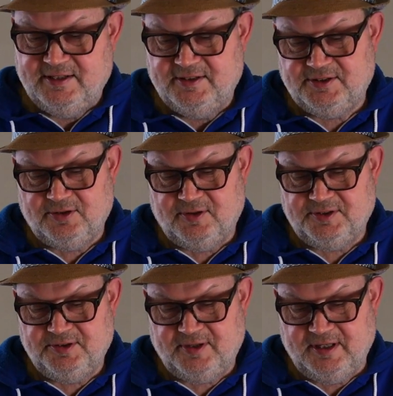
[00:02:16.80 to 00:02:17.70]

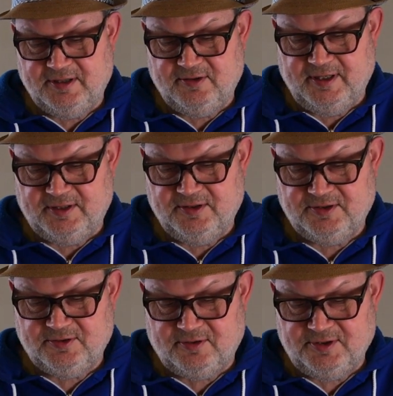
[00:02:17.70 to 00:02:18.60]
source. You can connect your
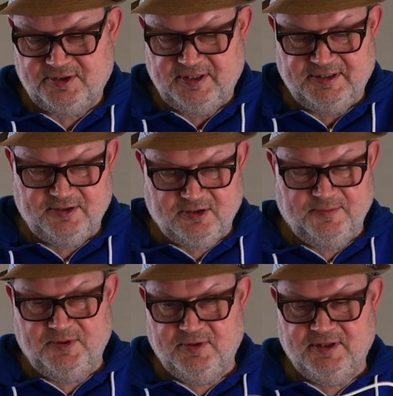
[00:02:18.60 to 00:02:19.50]
source. That's your
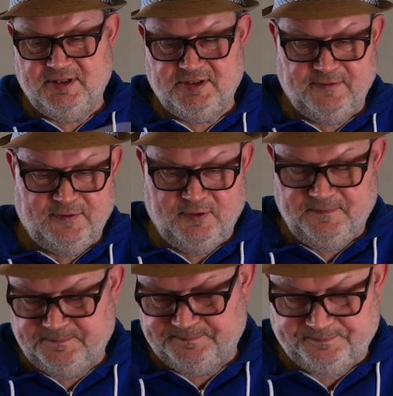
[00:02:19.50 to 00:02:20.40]
computer. That's your phone.